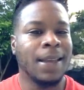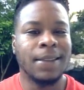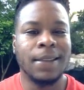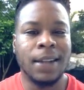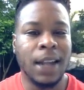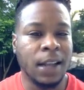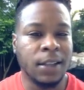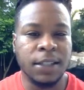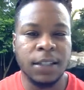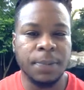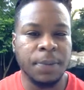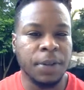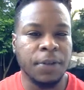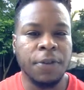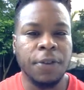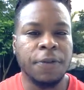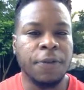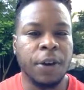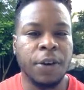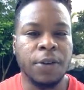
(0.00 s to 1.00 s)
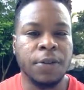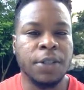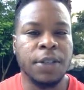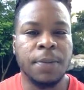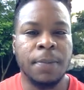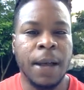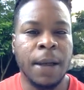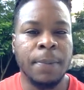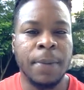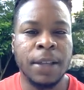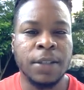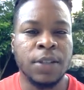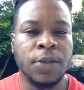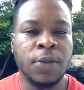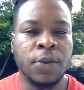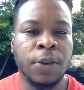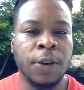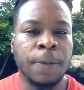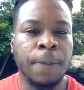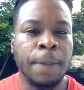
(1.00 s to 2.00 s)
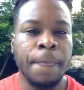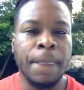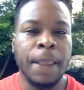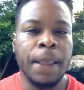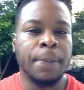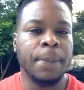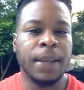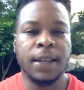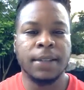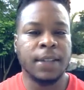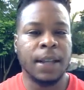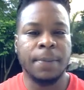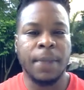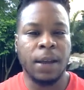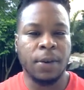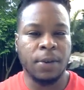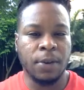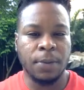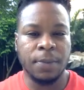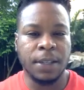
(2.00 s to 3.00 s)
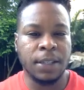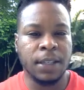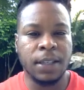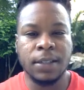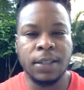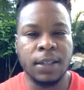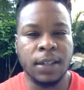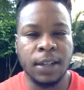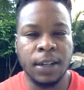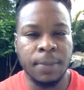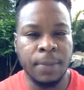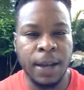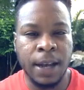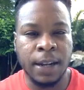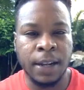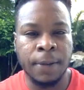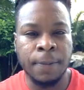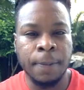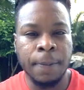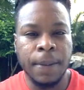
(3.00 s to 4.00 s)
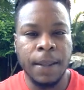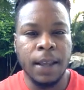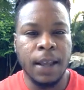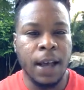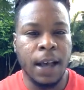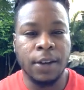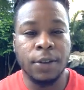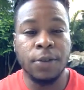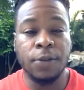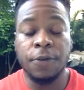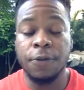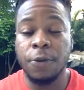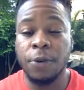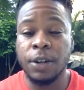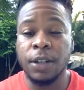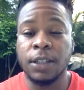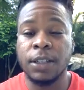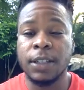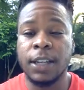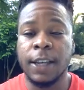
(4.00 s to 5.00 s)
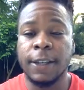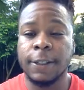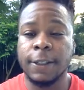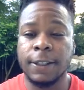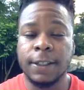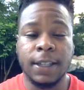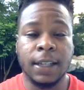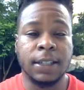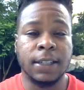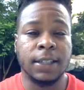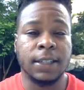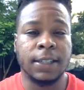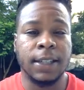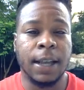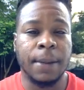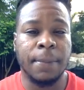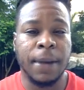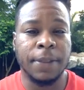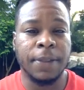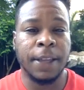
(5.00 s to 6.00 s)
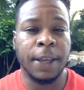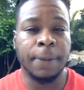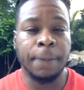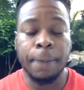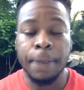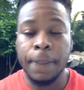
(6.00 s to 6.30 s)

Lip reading: then I'll simply refer you to my mentor because I'm not going to be teaching anybody how to do foreign exchange. That's just not my thing.